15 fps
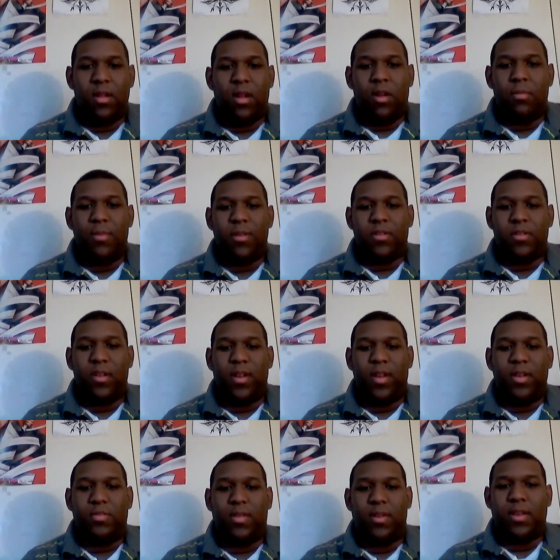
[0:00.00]
Hope you enjoyed
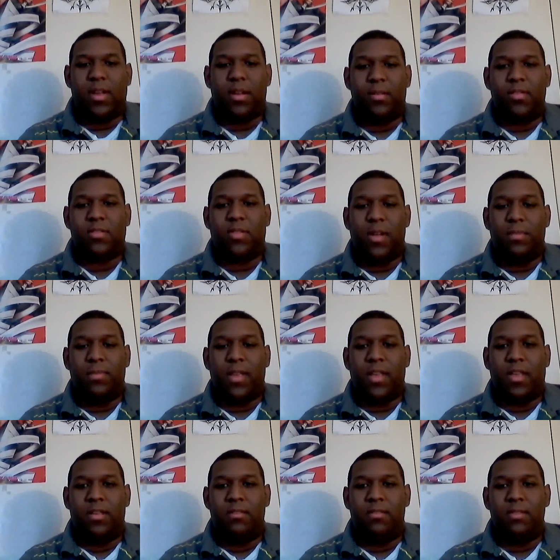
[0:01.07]
today's one. In the comment, subscribe.
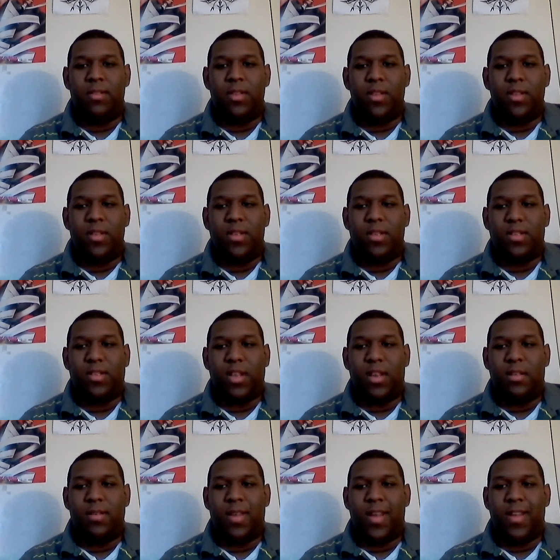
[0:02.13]
Thank you. This is
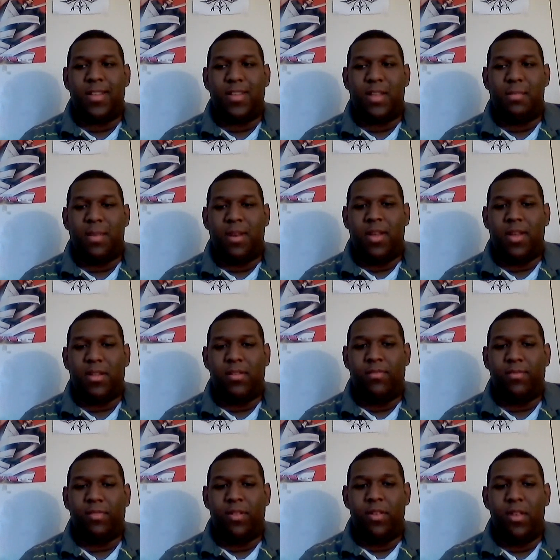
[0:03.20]
Southern Adams getting my
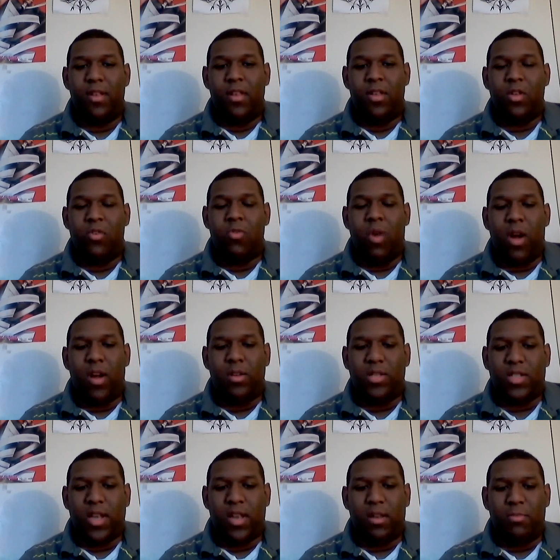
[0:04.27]
relationship to you on
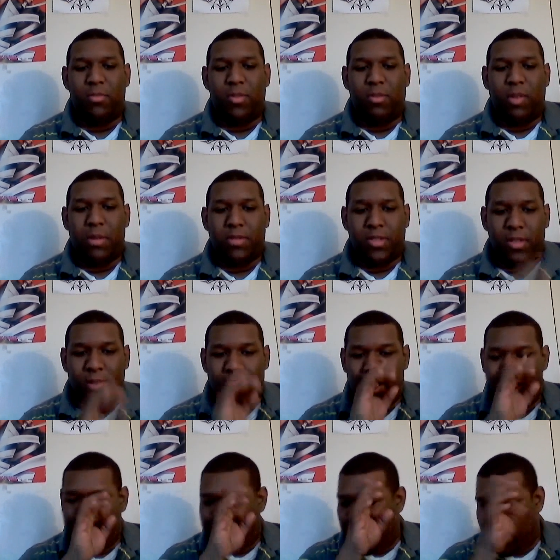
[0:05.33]
Sailor Moon Crystal
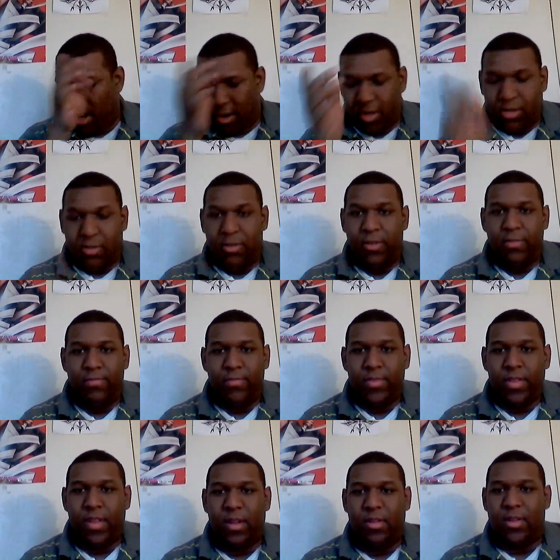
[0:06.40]
episode.
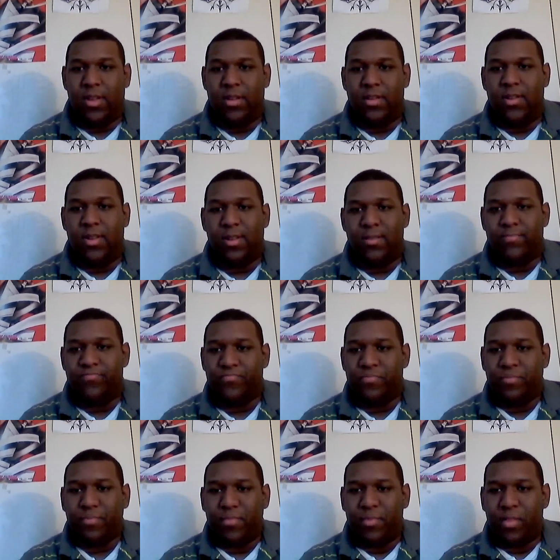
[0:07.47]
Hold on, you know,
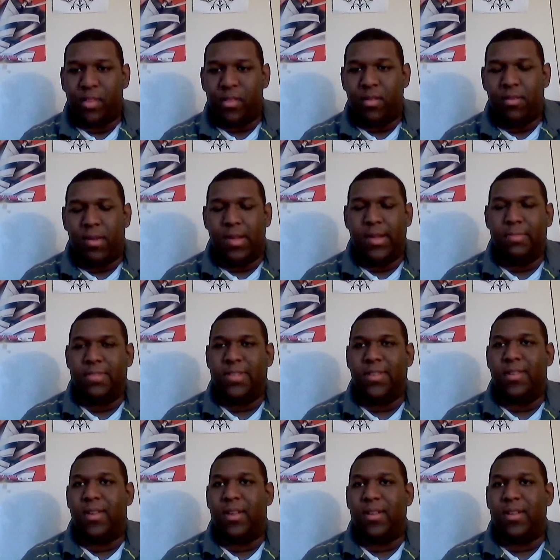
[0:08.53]

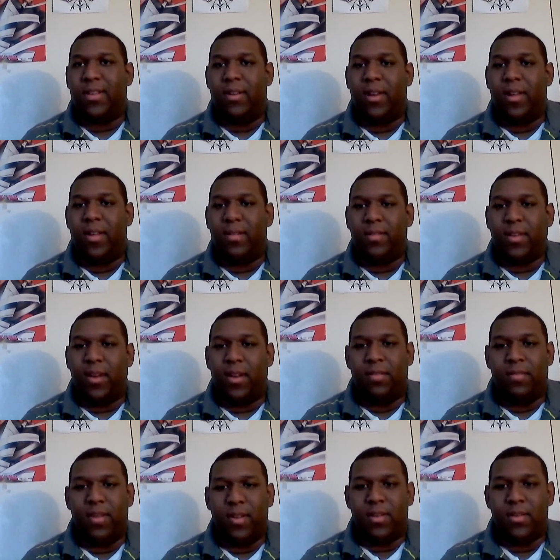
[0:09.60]
episode 30 or
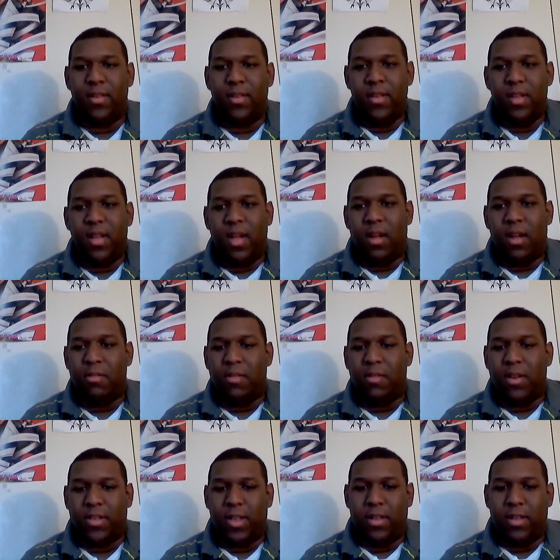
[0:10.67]
31. How you
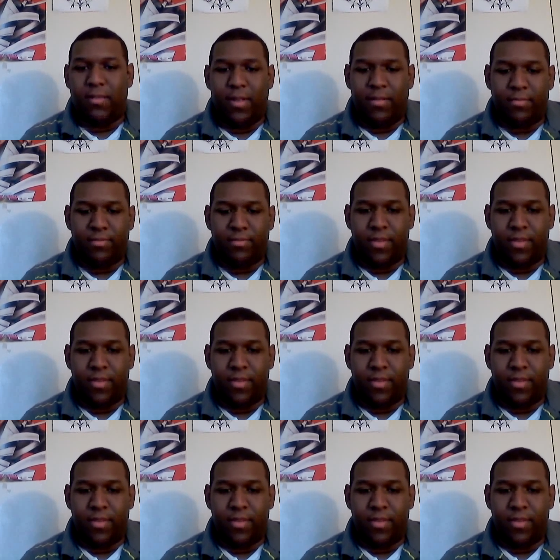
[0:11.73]
want to think of it?